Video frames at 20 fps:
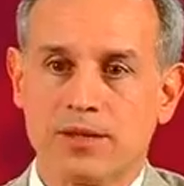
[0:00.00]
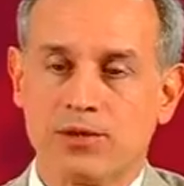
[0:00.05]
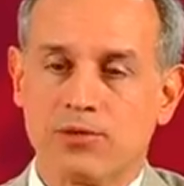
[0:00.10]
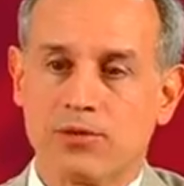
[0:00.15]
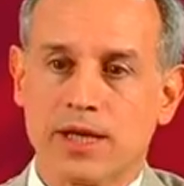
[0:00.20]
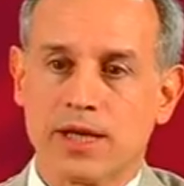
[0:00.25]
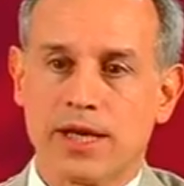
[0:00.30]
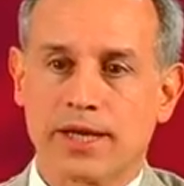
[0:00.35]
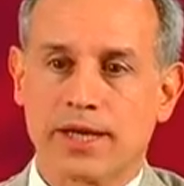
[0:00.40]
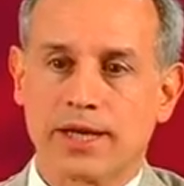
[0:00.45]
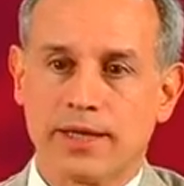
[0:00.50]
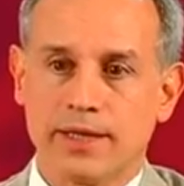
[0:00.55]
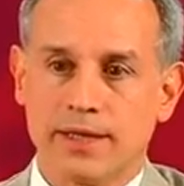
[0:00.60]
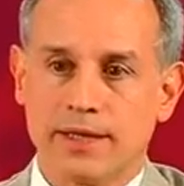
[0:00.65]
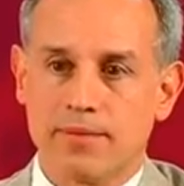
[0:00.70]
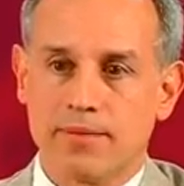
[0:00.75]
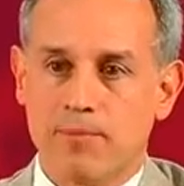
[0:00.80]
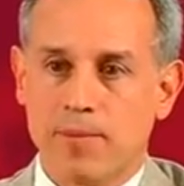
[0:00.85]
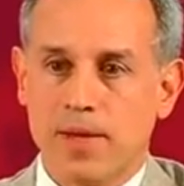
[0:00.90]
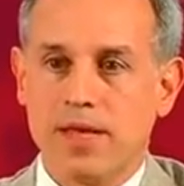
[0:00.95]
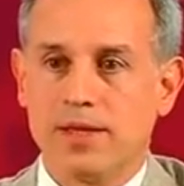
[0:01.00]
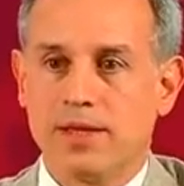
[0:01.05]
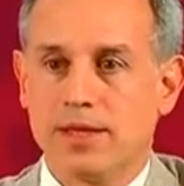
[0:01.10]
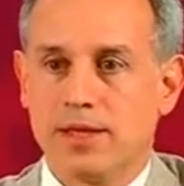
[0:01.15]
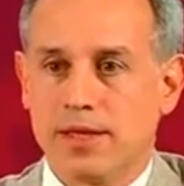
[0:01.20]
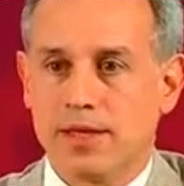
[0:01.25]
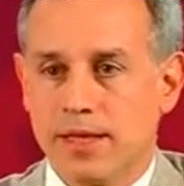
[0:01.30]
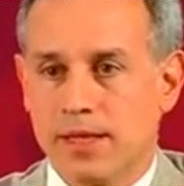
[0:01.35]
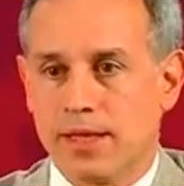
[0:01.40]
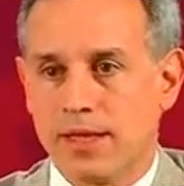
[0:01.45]
that
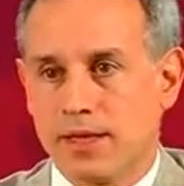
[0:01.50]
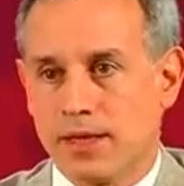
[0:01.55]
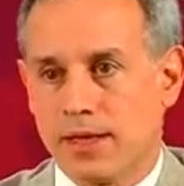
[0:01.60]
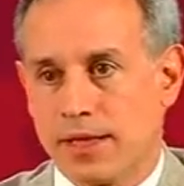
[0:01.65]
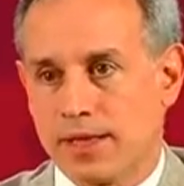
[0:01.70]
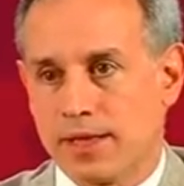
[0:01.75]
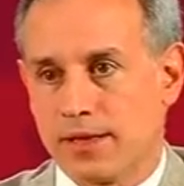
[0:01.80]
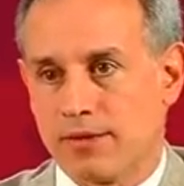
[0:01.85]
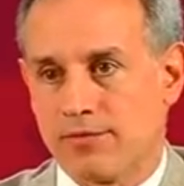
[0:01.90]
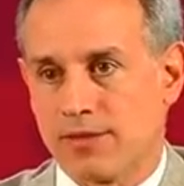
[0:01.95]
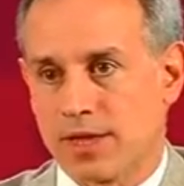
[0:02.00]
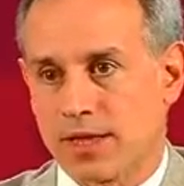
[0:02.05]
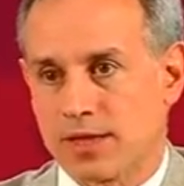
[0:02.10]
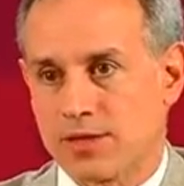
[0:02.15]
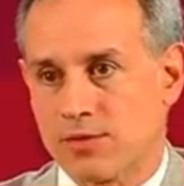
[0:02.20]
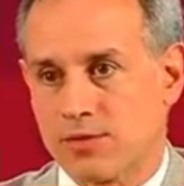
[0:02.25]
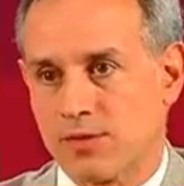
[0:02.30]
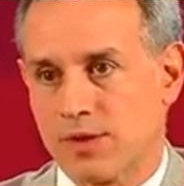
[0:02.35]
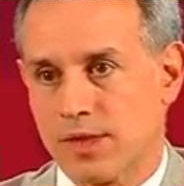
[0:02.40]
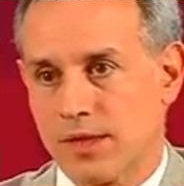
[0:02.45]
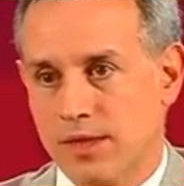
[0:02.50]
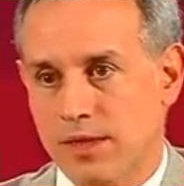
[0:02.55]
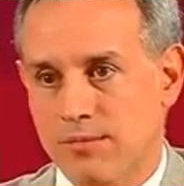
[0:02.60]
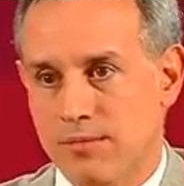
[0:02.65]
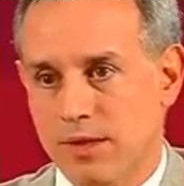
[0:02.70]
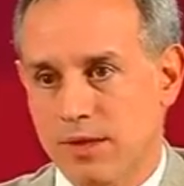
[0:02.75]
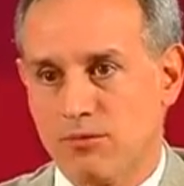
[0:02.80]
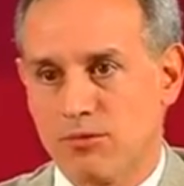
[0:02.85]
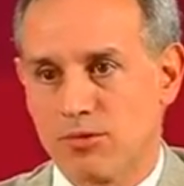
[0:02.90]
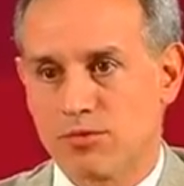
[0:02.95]
indicated that we were about
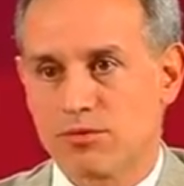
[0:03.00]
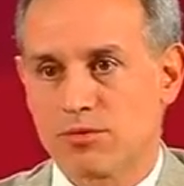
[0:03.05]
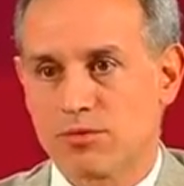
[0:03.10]
to enter